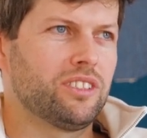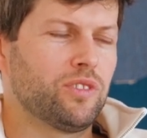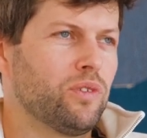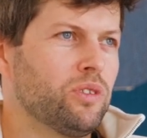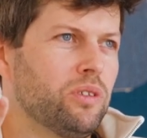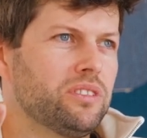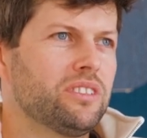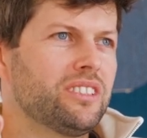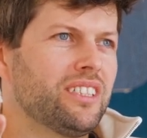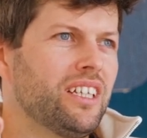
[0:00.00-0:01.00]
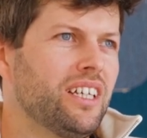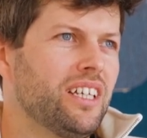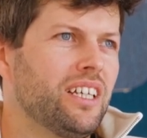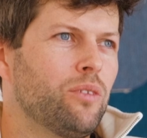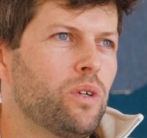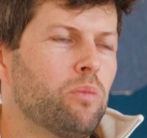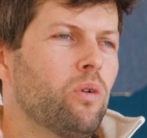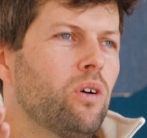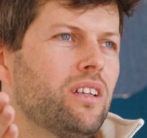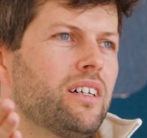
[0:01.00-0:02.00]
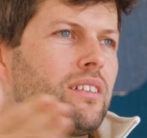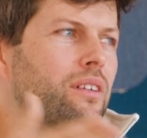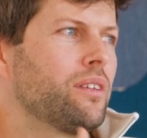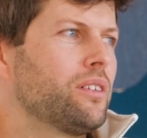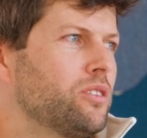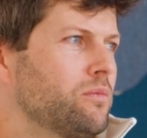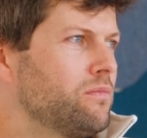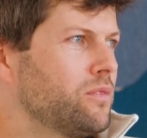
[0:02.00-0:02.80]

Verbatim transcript: So for Gnosis, we are more like Ethereum.